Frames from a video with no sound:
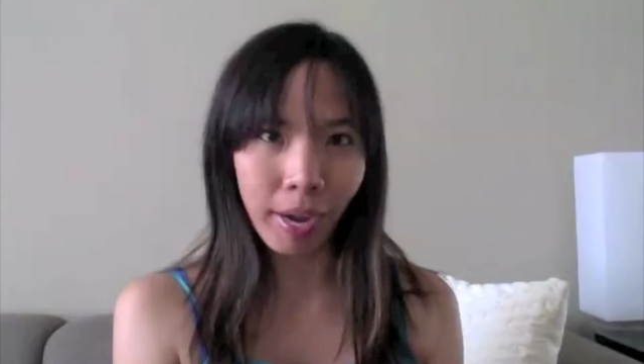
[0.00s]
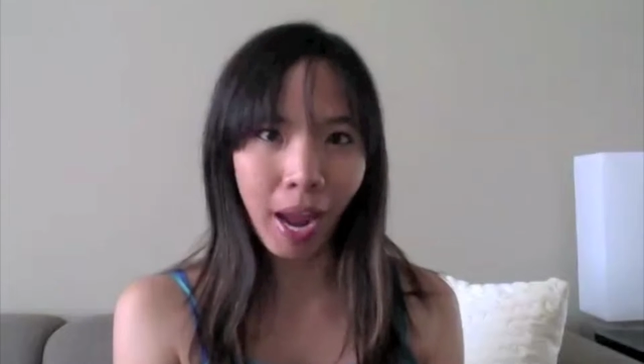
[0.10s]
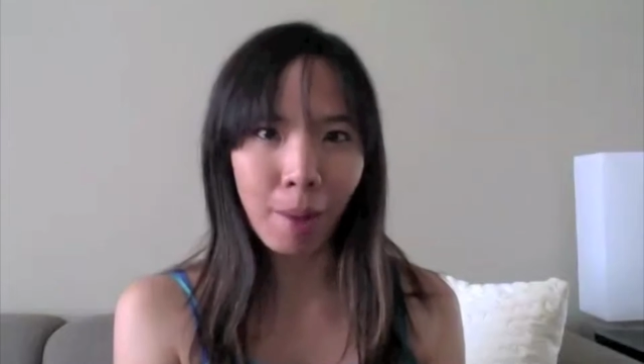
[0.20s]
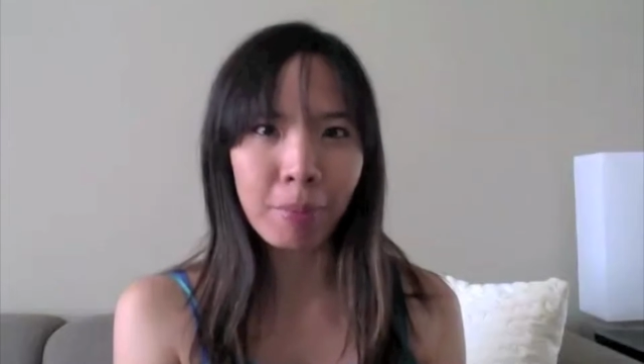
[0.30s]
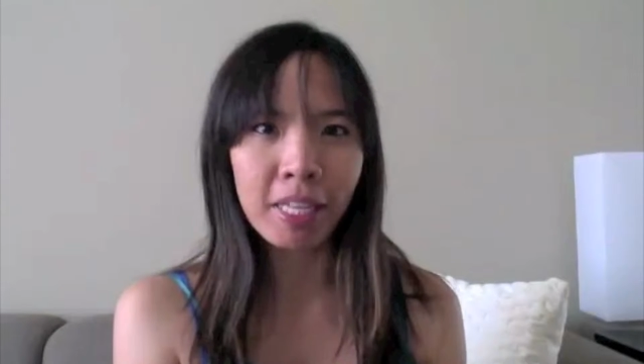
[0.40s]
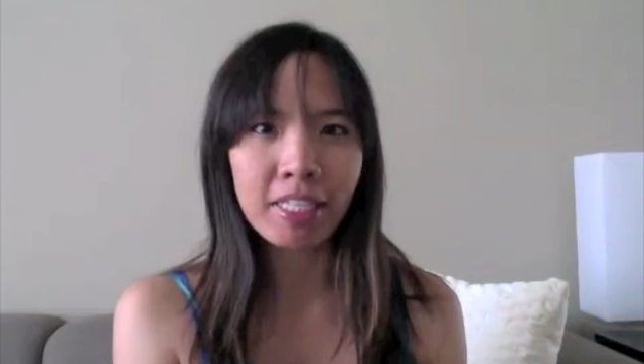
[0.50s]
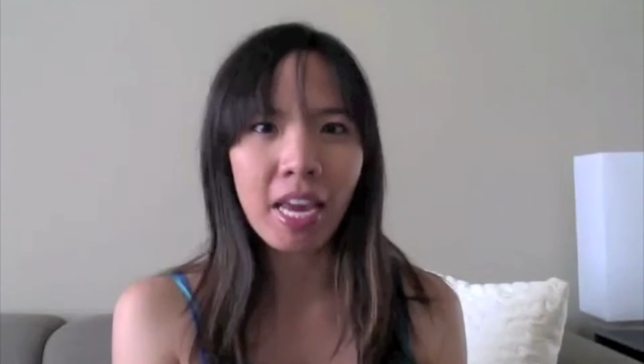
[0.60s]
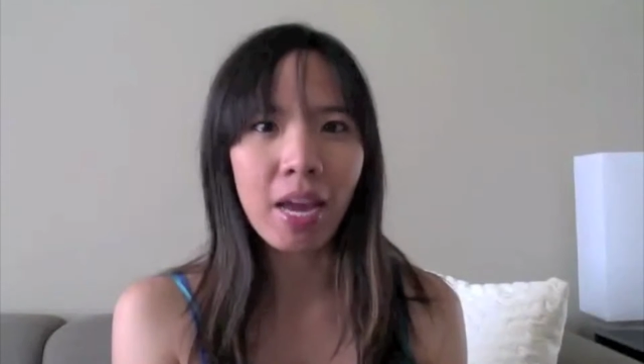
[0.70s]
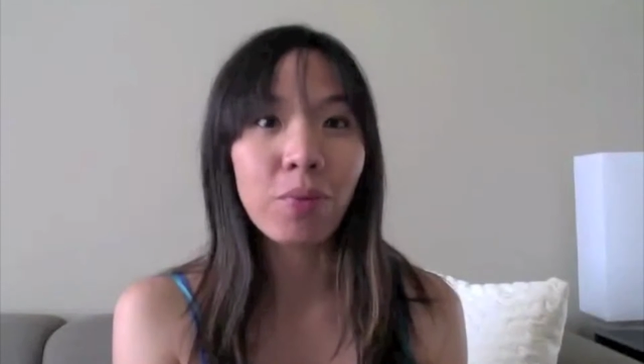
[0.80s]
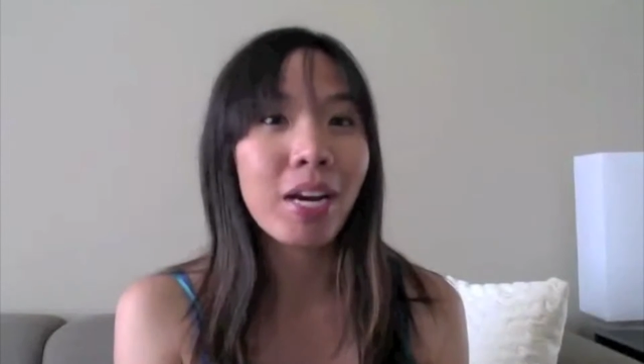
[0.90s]
that happened
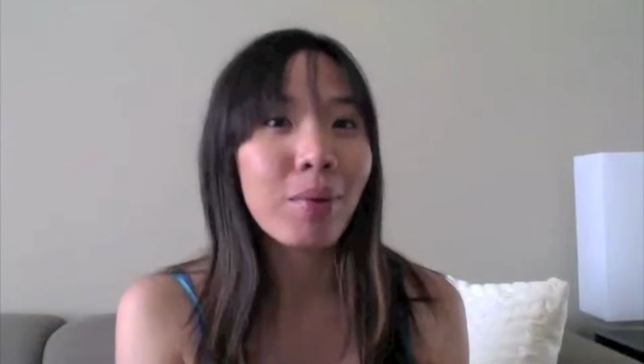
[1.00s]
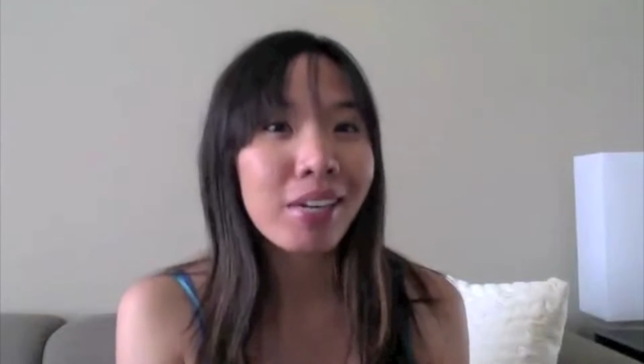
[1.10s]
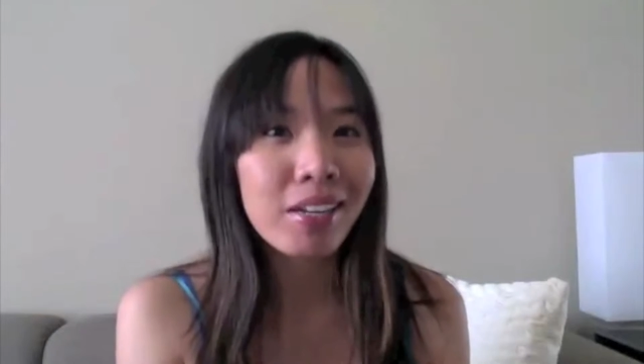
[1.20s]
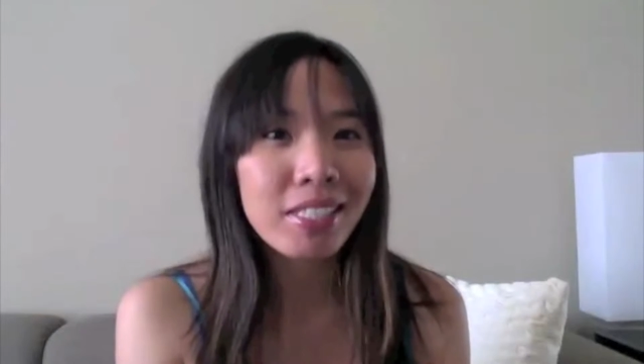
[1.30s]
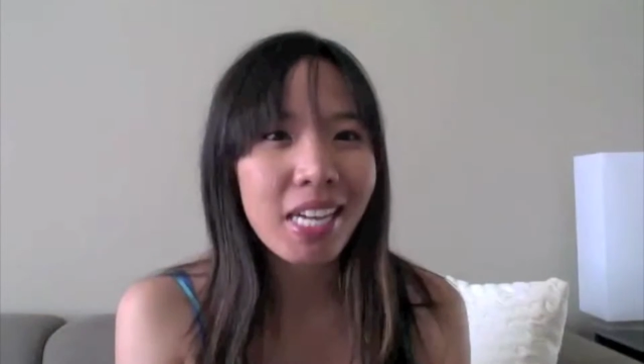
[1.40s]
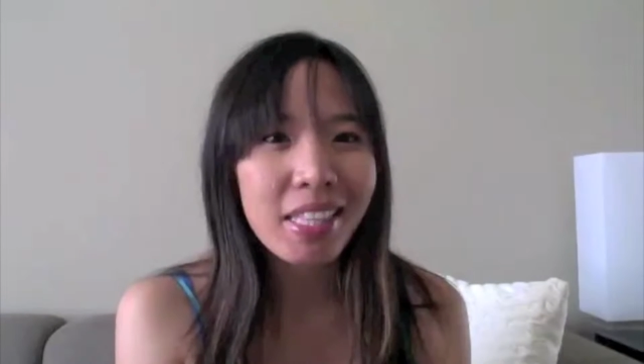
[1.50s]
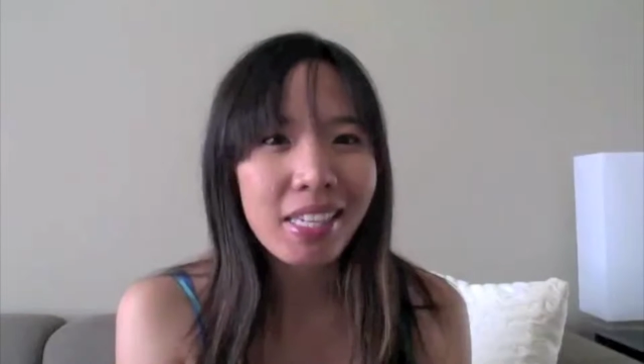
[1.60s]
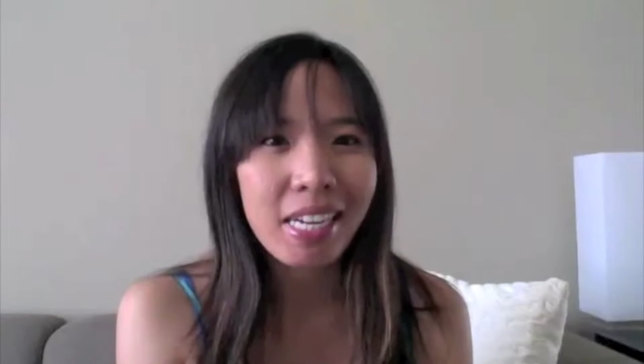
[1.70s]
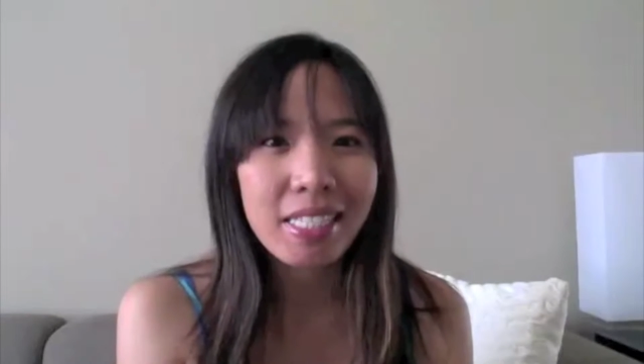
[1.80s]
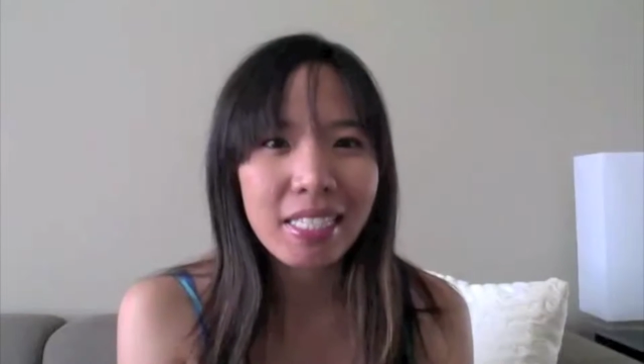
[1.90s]
and when I went outside
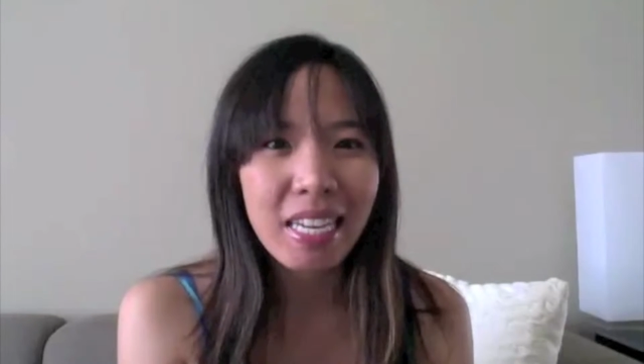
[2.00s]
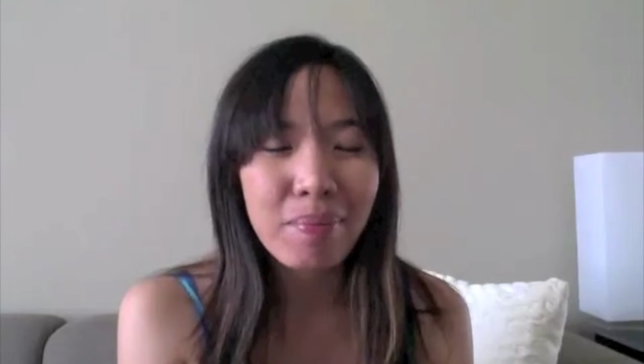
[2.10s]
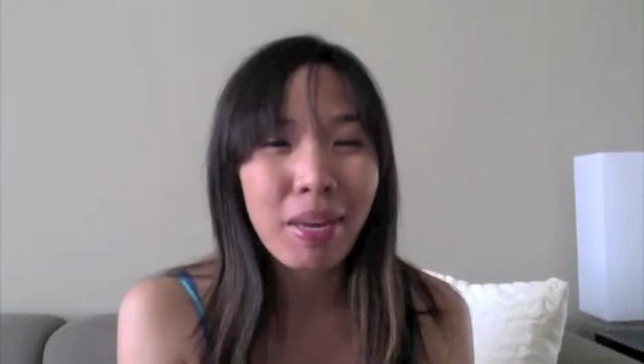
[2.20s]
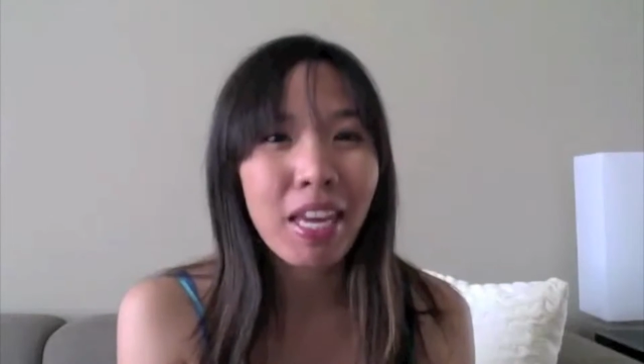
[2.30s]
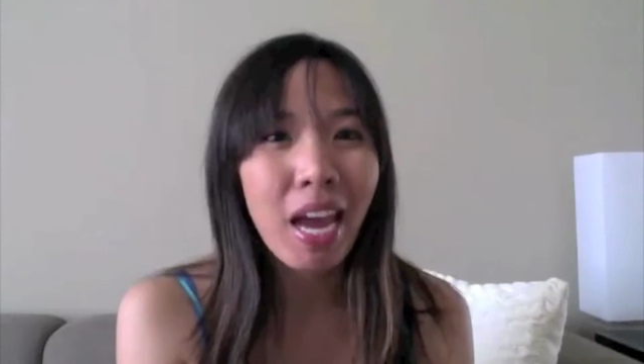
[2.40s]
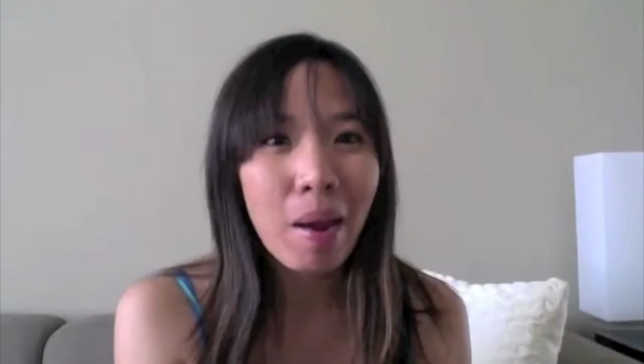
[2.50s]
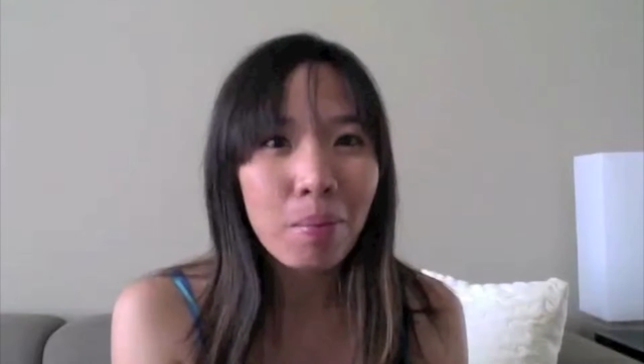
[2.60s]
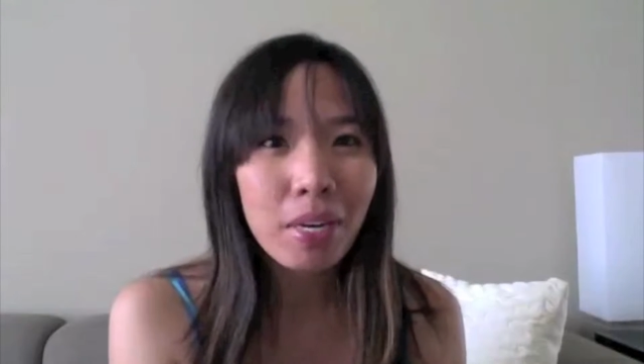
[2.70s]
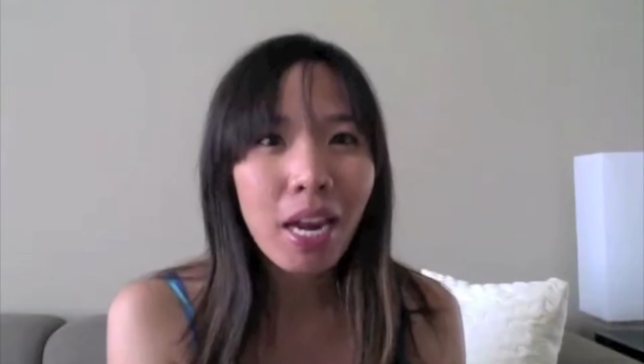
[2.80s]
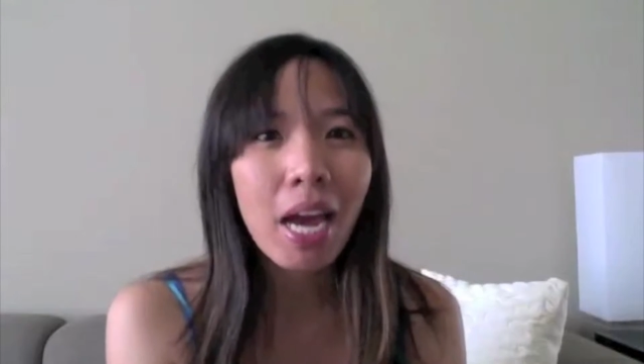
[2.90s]
the next day my
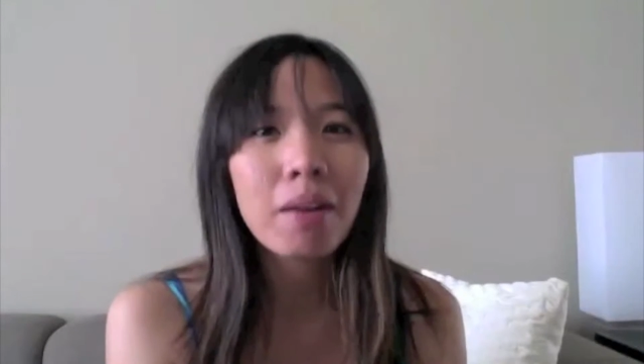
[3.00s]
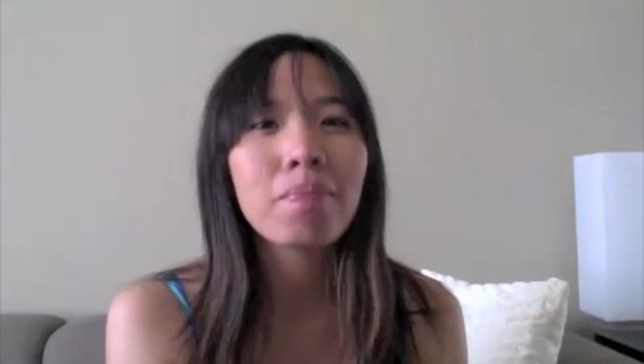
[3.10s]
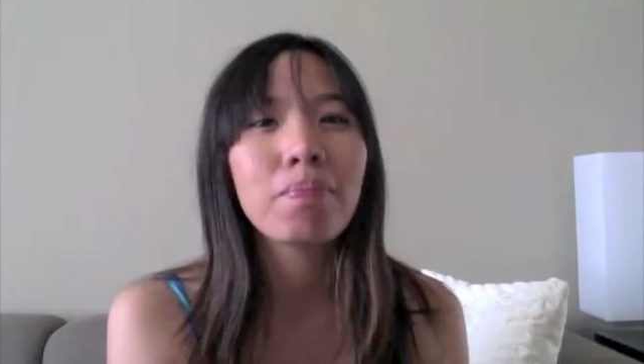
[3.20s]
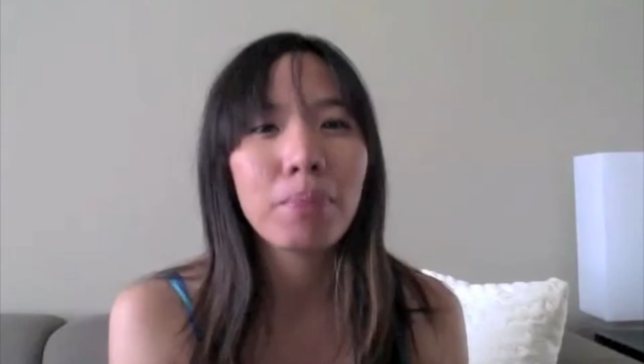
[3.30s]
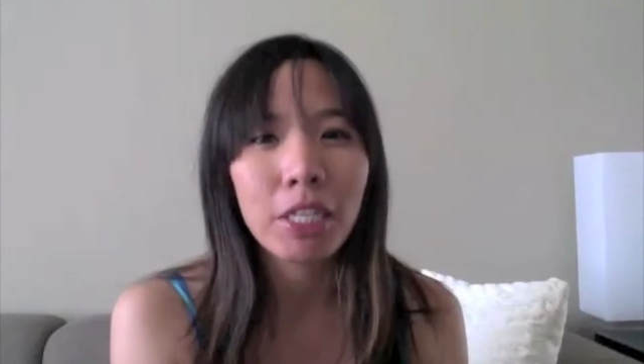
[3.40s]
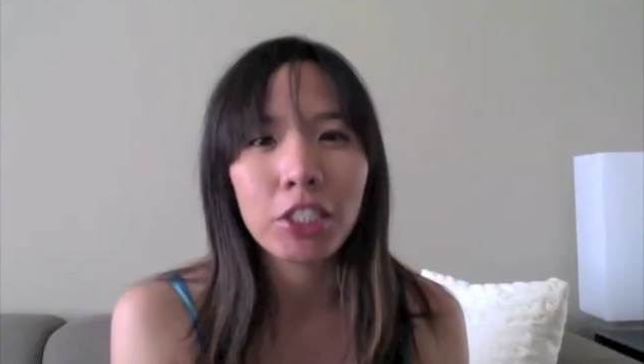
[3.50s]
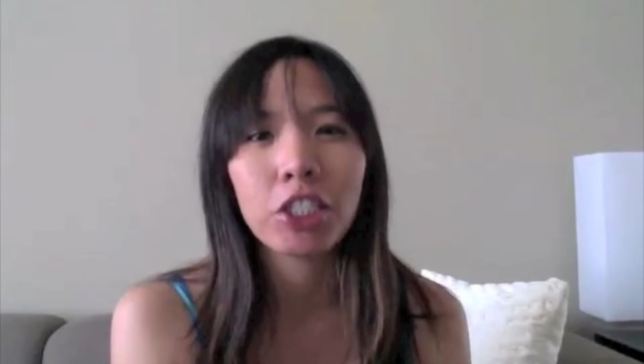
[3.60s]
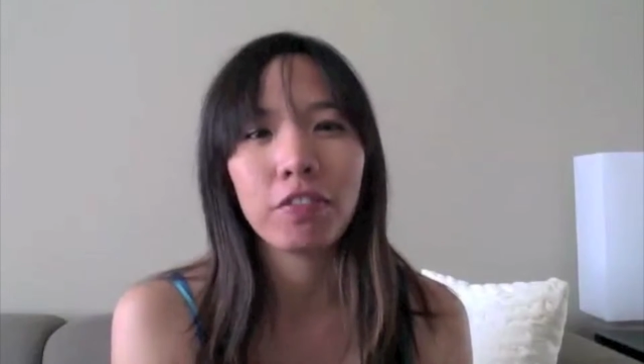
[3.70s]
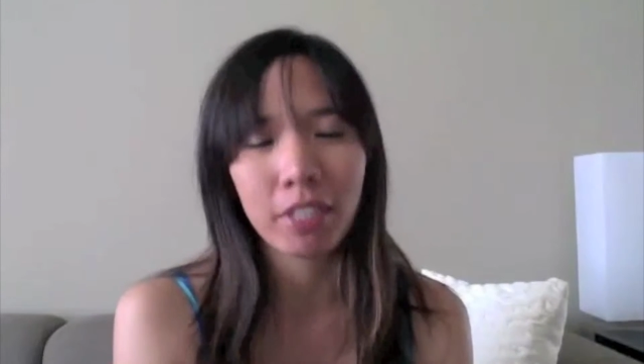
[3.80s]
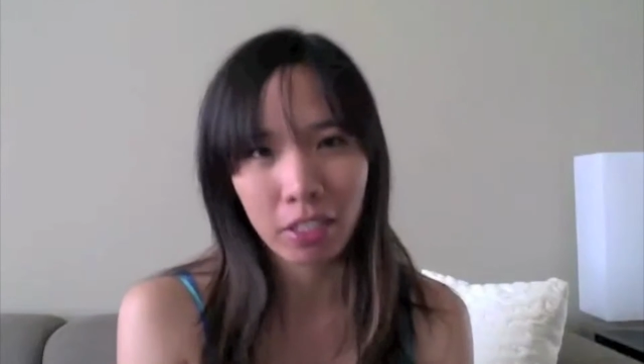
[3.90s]
Camry had a
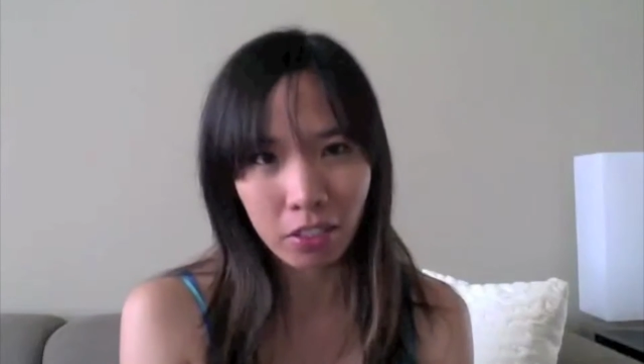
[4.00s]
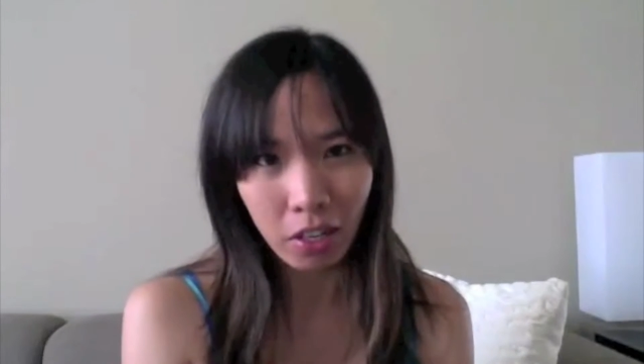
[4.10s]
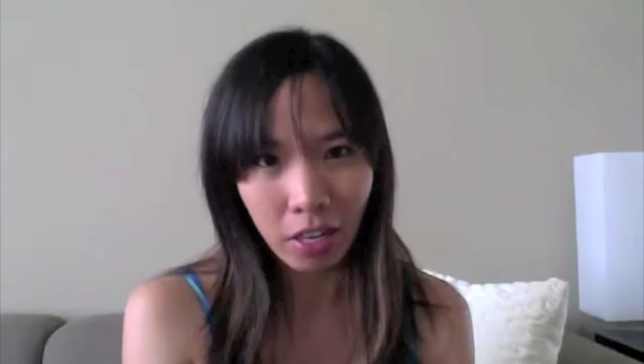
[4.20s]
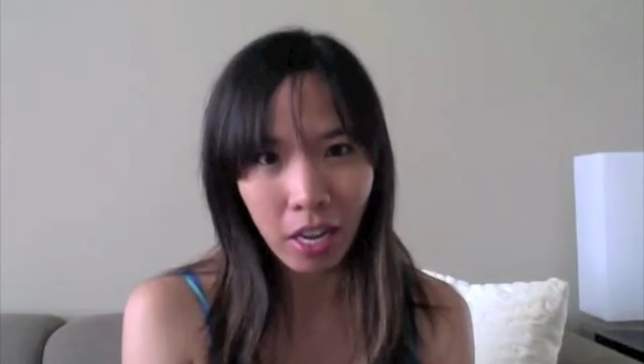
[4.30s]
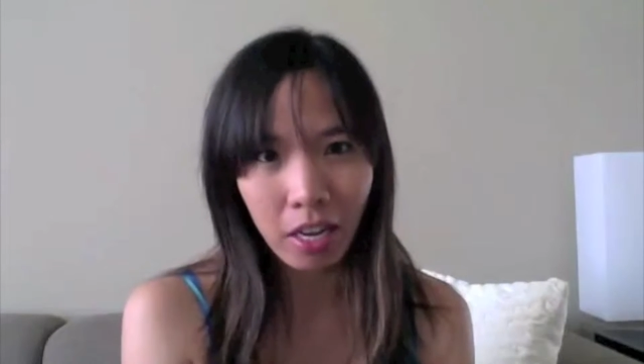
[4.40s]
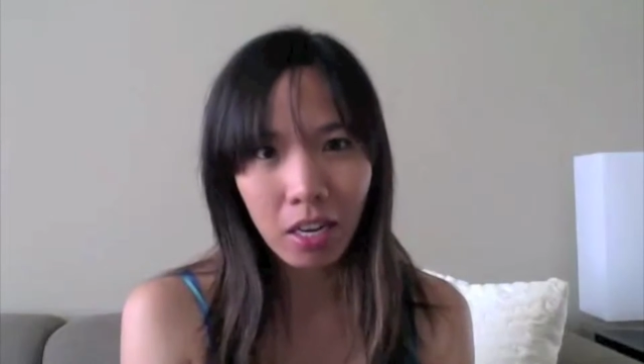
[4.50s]
bunch of dents on it.